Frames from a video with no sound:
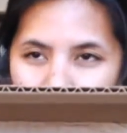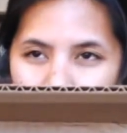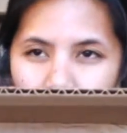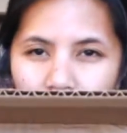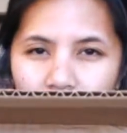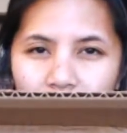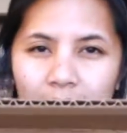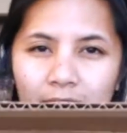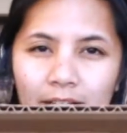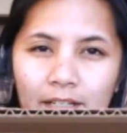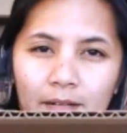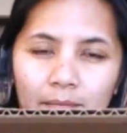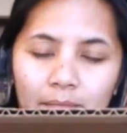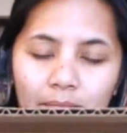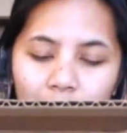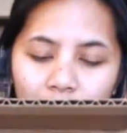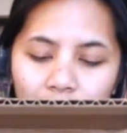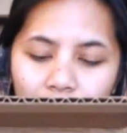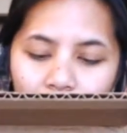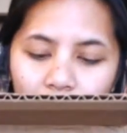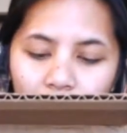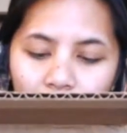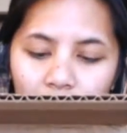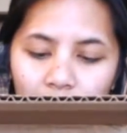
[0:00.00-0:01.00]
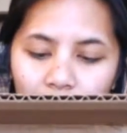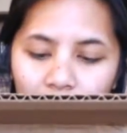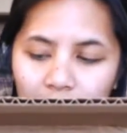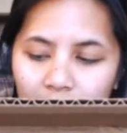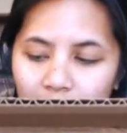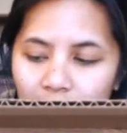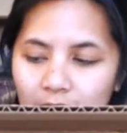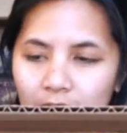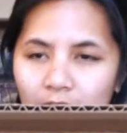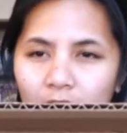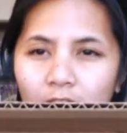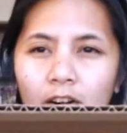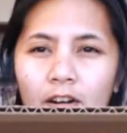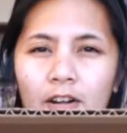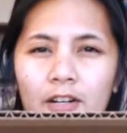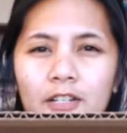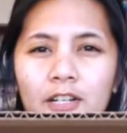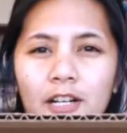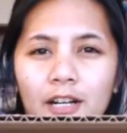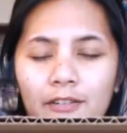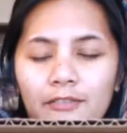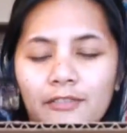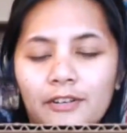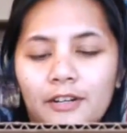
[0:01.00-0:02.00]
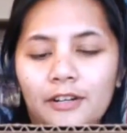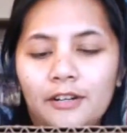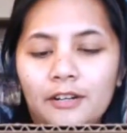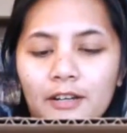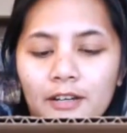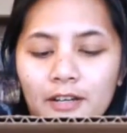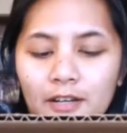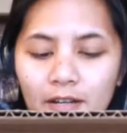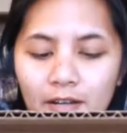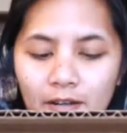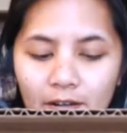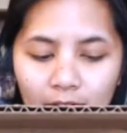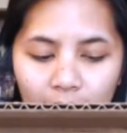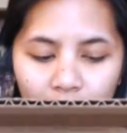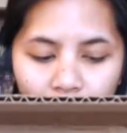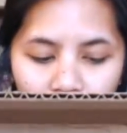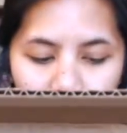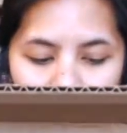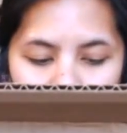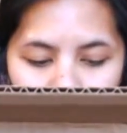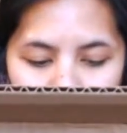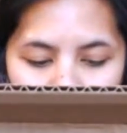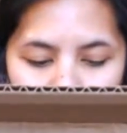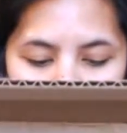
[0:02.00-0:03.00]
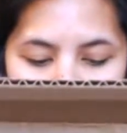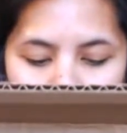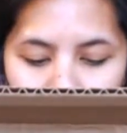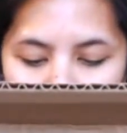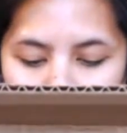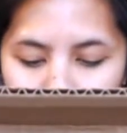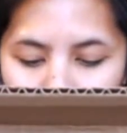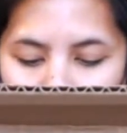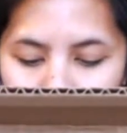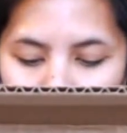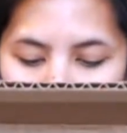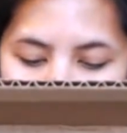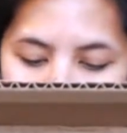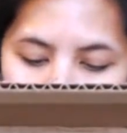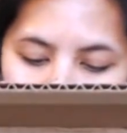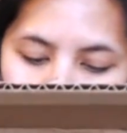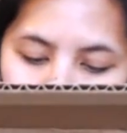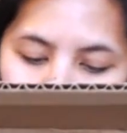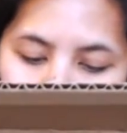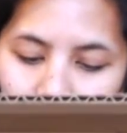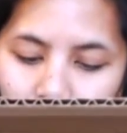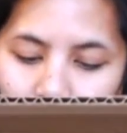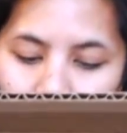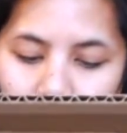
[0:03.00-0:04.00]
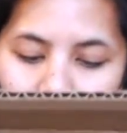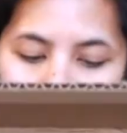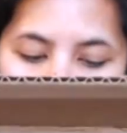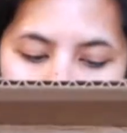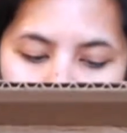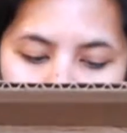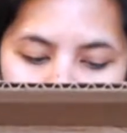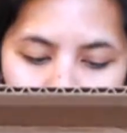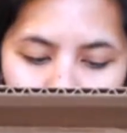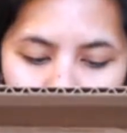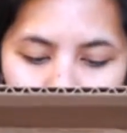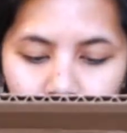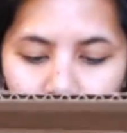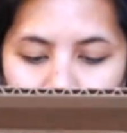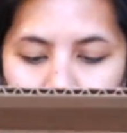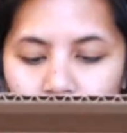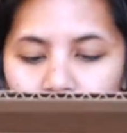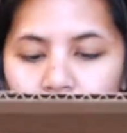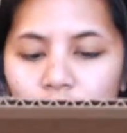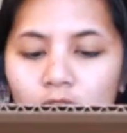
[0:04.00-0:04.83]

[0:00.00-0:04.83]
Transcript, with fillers: of them is like a bigger, like a hardcover uh, book. So let me take out some of